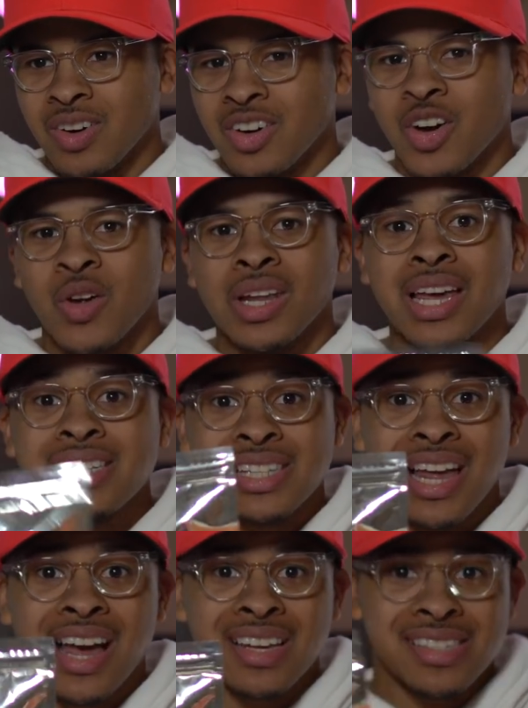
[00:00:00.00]
Or no, lace
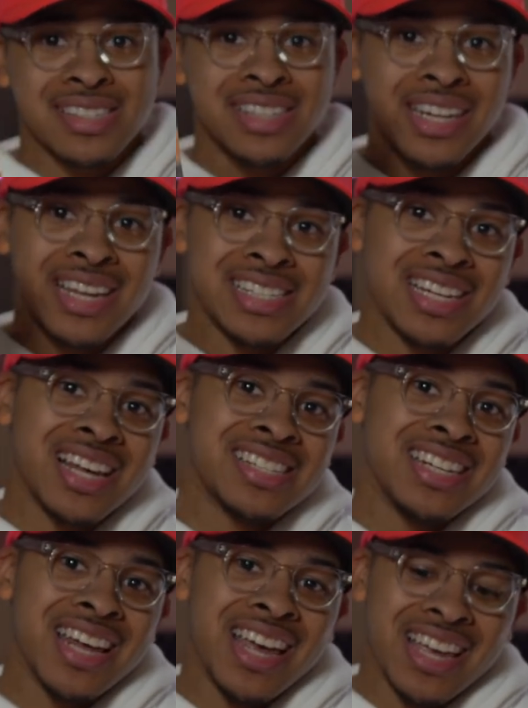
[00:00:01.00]
locks
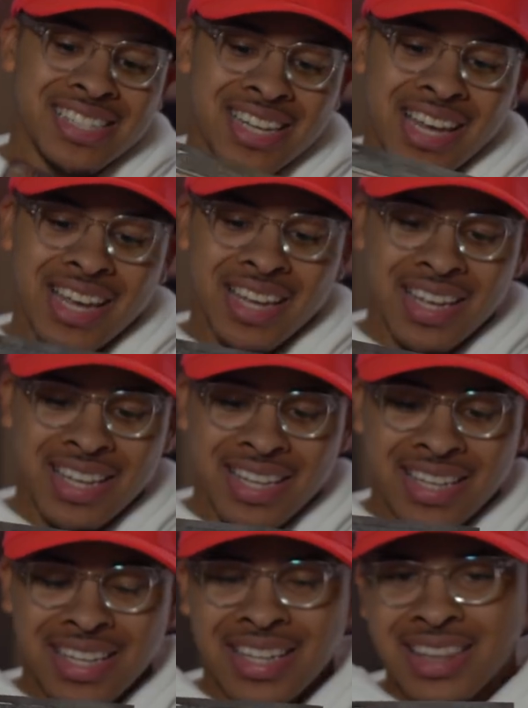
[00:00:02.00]
and the hang tag.
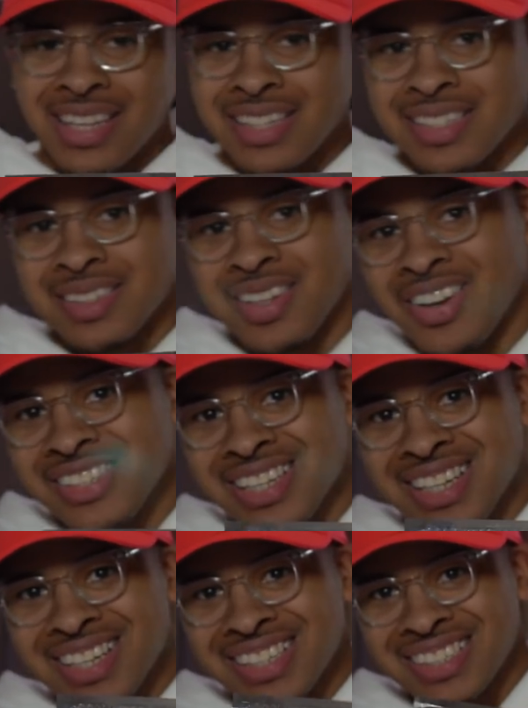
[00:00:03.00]
And this, y'all
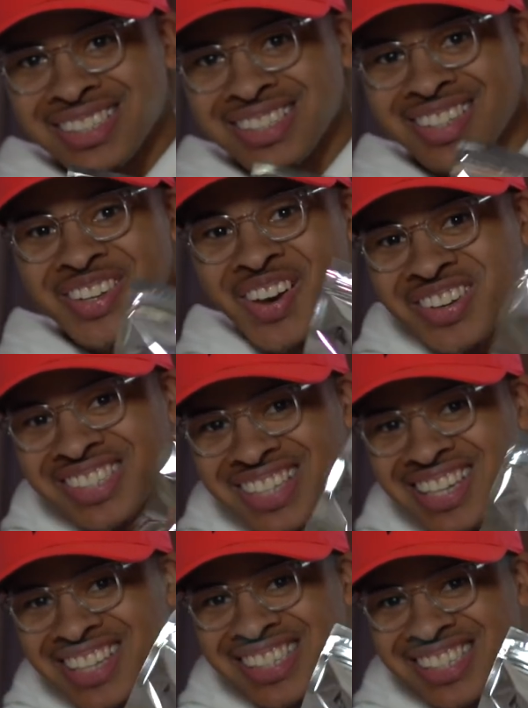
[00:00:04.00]
see this? Do y'all
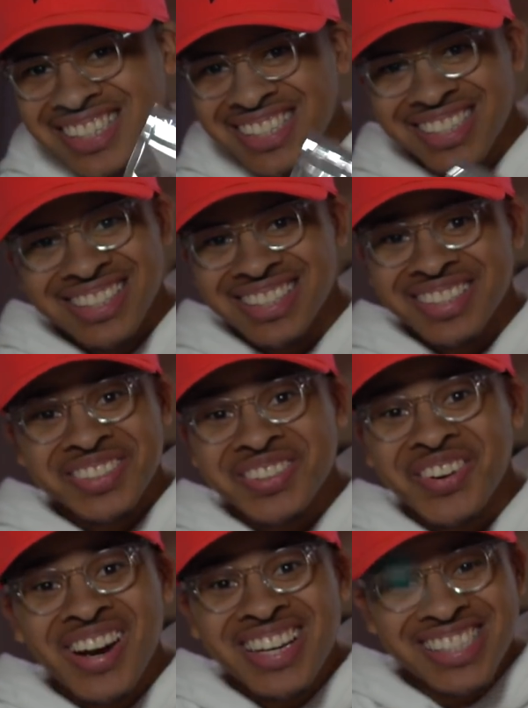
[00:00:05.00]
see this? It's
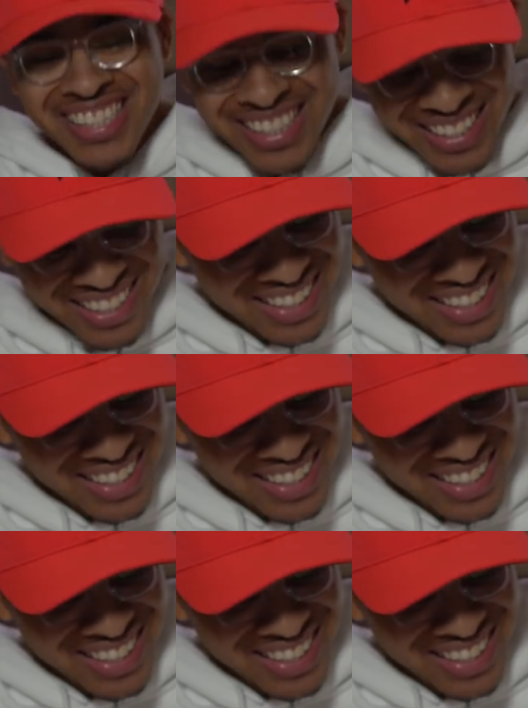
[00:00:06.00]
crazy.